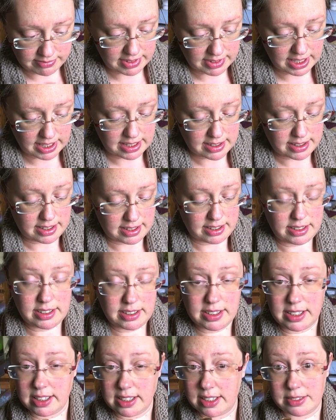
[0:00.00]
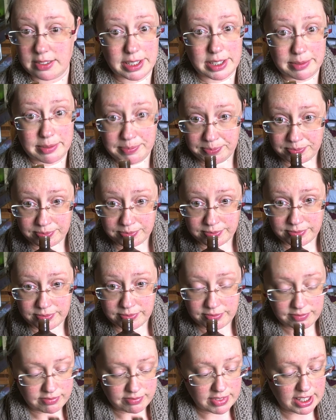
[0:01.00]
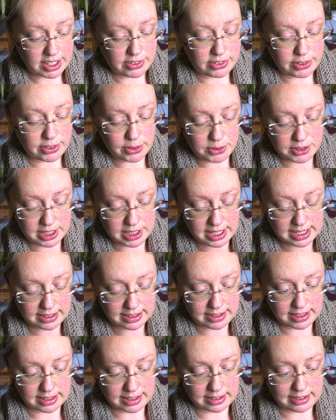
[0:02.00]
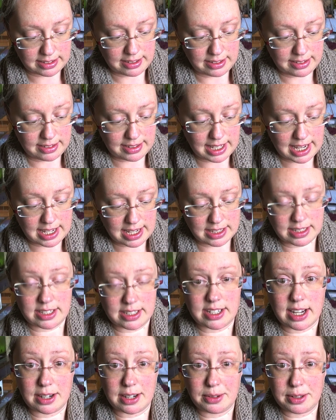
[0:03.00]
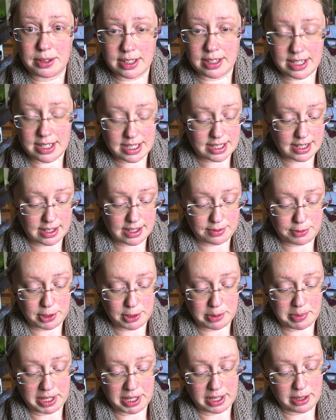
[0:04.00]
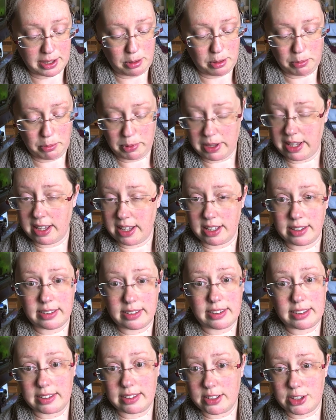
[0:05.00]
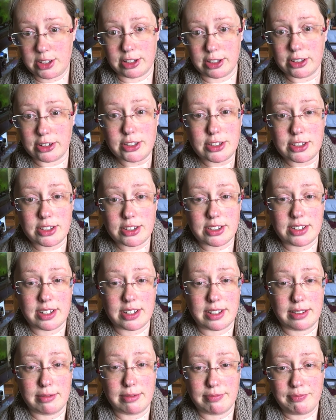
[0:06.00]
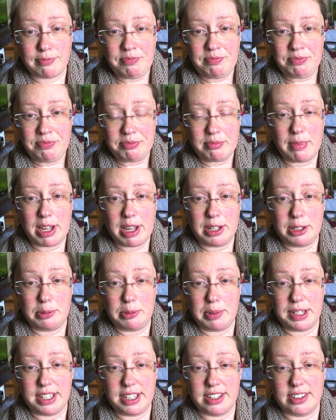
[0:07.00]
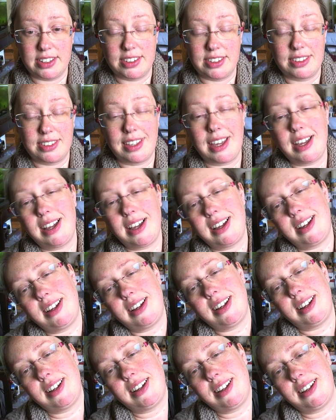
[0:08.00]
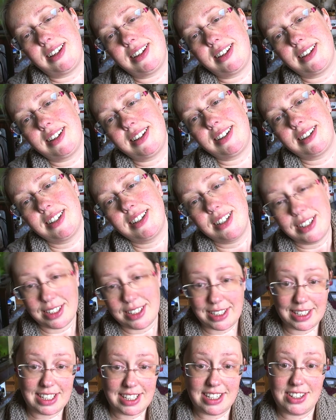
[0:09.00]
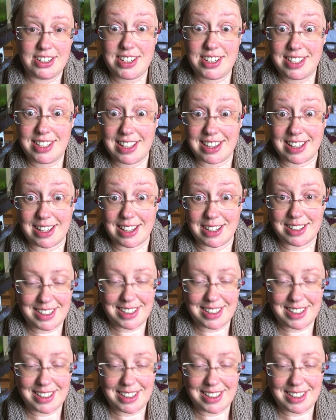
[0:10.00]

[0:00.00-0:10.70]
Oh, I love it. So relaxing. As soon as I get in the shower and I start foaming it up, it's just, my whole body goes, ah, just like that.